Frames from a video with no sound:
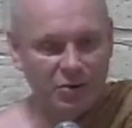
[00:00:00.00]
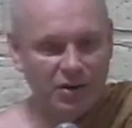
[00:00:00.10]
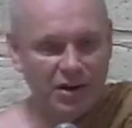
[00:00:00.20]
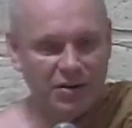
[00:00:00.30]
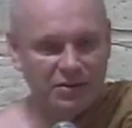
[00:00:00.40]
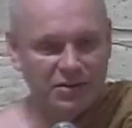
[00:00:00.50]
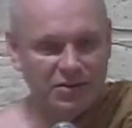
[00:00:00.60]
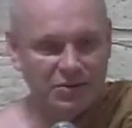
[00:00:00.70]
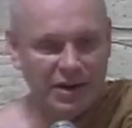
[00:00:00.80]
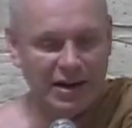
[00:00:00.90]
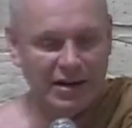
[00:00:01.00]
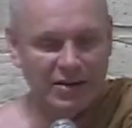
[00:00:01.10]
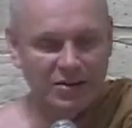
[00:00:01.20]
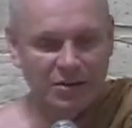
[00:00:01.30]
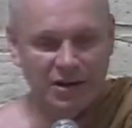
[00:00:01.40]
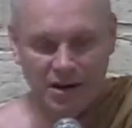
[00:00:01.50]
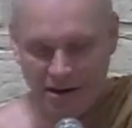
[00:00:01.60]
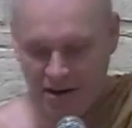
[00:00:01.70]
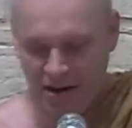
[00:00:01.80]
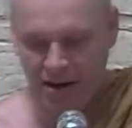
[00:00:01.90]
We are Australian or we are
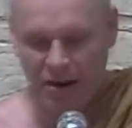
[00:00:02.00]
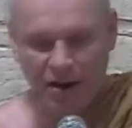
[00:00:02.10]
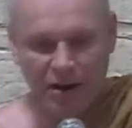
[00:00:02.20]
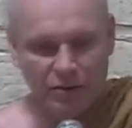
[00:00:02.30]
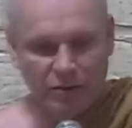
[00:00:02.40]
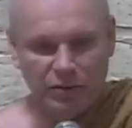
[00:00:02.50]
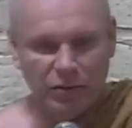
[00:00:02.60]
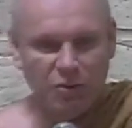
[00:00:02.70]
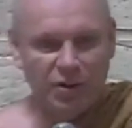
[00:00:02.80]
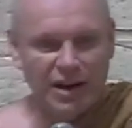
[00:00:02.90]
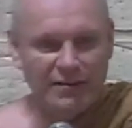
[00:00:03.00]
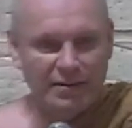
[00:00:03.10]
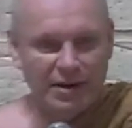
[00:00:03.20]
whatever,